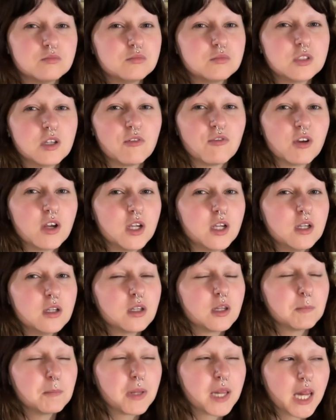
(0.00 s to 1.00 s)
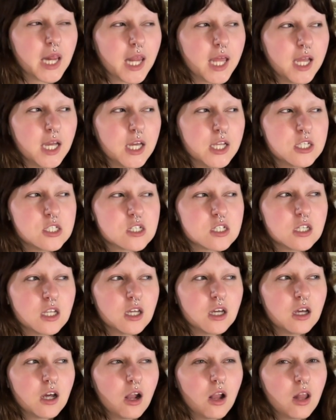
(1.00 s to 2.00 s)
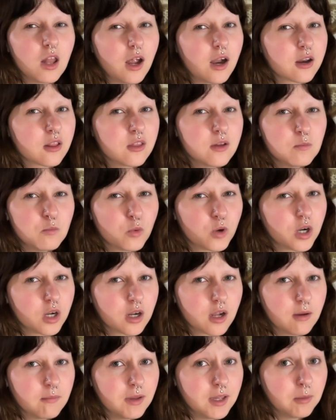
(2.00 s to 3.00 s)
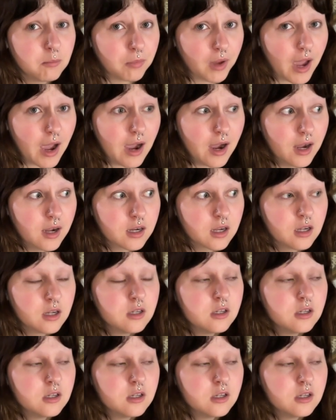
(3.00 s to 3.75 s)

different plants that a lot of them weren't coming back.